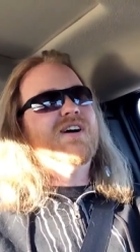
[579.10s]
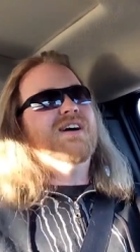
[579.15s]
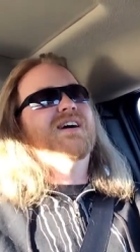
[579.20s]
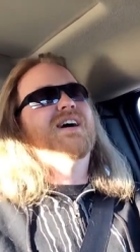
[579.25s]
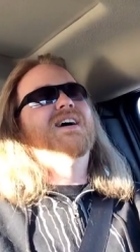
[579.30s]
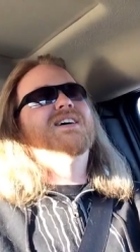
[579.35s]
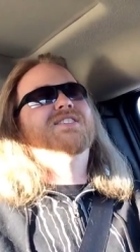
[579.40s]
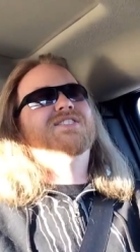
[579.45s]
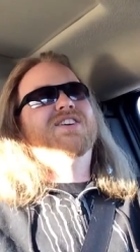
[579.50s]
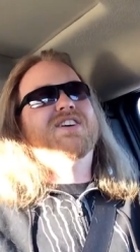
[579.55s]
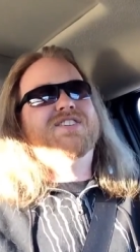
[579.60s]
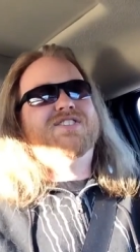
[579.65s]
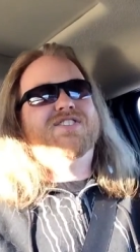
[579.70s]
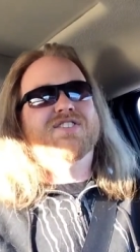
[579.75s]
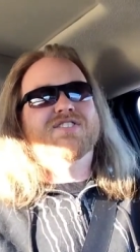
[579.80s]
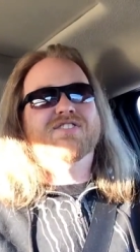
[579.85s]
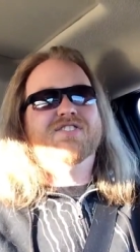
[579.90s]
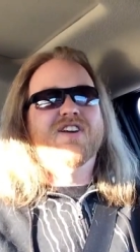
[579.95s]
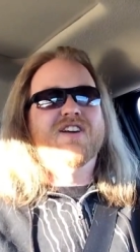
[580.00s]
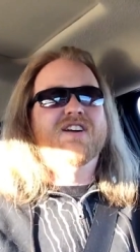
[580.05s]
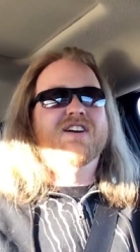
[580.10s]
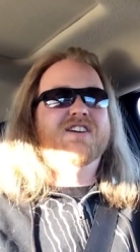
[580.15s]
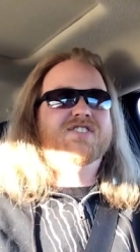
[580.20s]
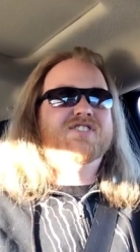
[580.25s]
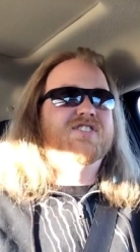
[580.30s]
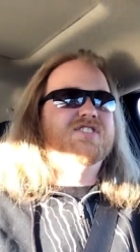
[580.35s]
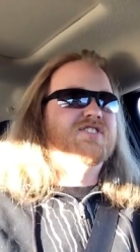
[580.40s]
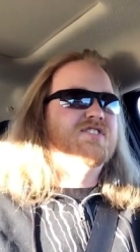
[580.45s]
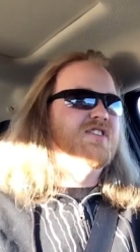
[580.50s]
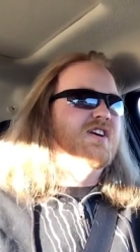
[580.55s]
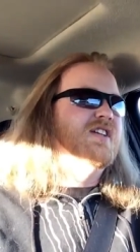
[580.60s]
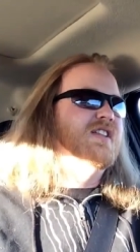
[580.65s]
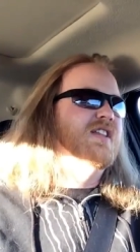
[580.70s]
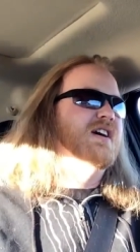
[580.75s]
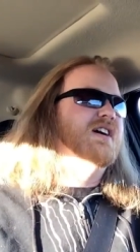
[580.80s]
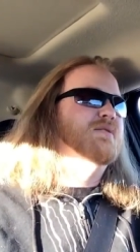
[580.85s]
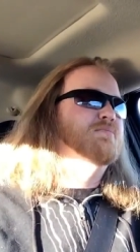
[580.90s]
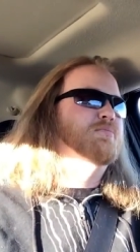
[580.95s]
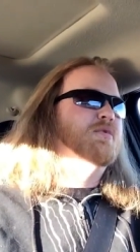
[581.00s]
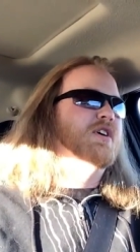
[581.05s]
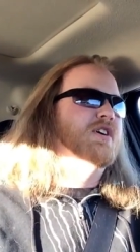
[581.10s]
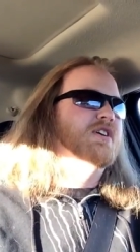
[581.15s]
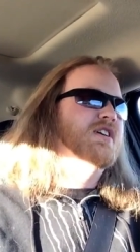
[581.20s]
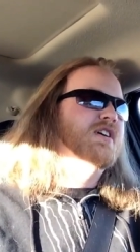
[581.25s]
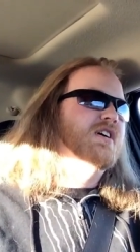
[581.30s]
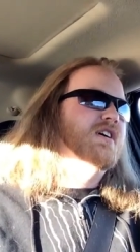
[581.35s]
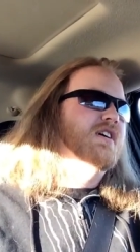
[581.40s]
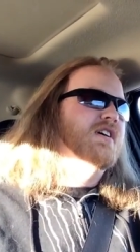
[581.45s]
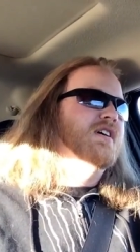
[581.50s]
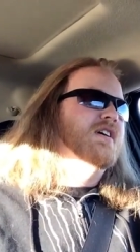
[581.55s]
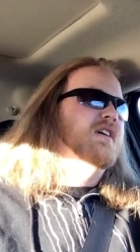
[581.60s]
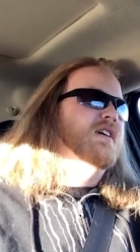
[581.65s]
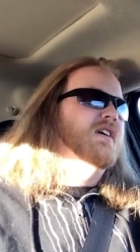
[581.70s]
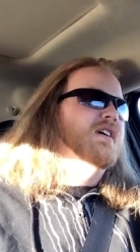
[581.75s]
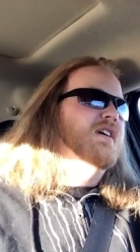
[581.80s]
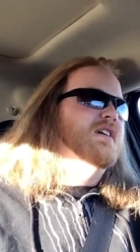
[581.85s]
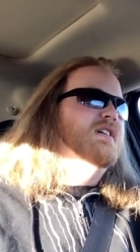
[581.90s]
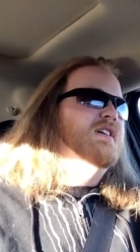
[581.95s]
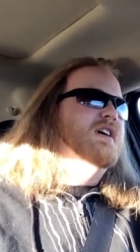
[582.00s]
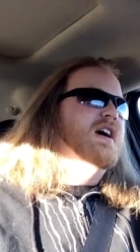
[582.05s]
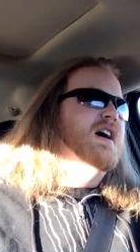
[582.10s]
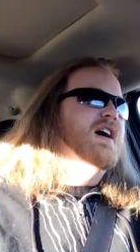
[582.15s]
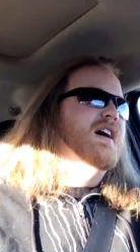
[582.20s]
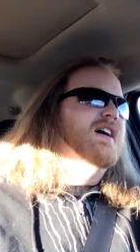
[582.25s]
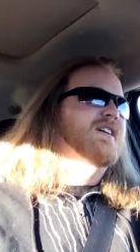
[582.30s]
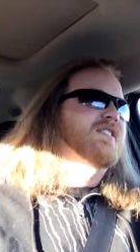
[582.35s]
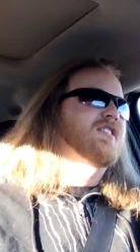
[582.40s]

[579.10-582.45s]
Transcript: I shouldn't I shouldn't say that, but yeah,